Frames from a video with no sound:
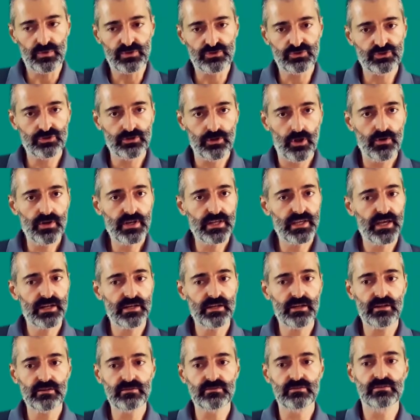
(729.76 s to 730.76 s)
slowly
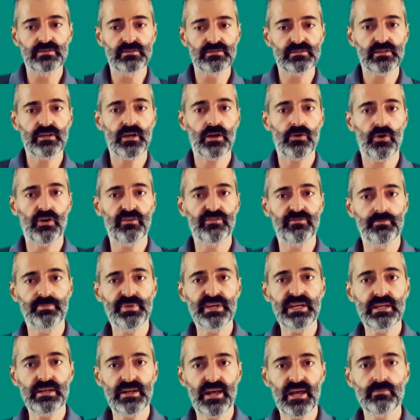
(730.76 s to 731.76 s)
getting into this era of
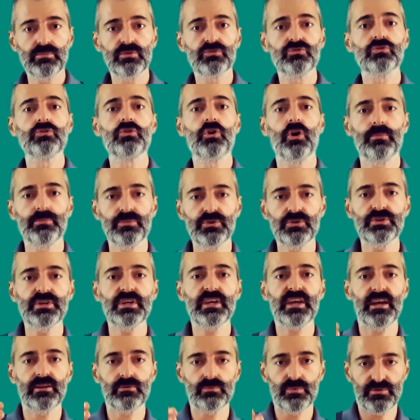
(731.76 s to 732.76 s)
being able to
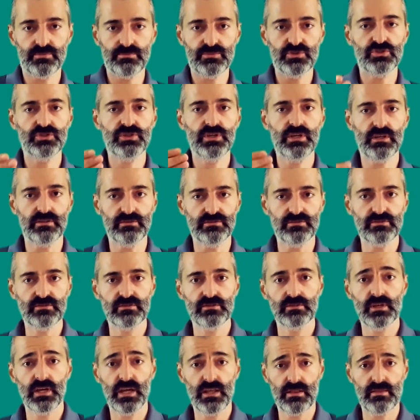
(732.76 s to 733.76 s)
communicate with machines
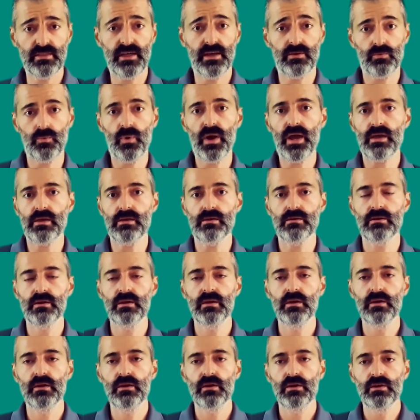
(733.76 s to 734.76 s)
in that way.
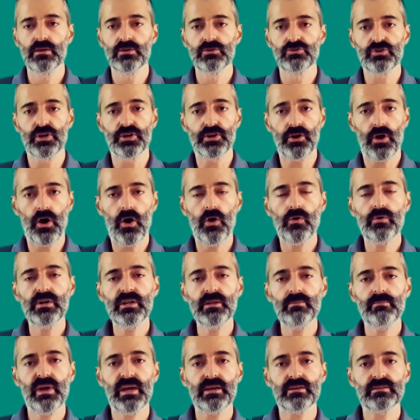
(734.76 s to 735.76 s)
So it only
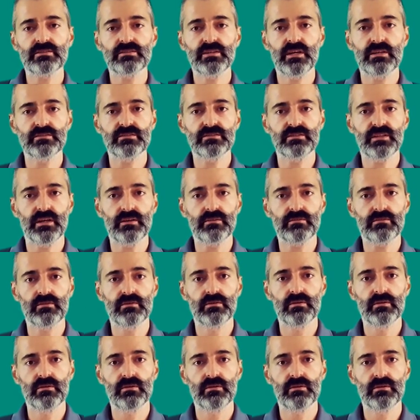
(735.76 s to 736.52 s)
makes sense that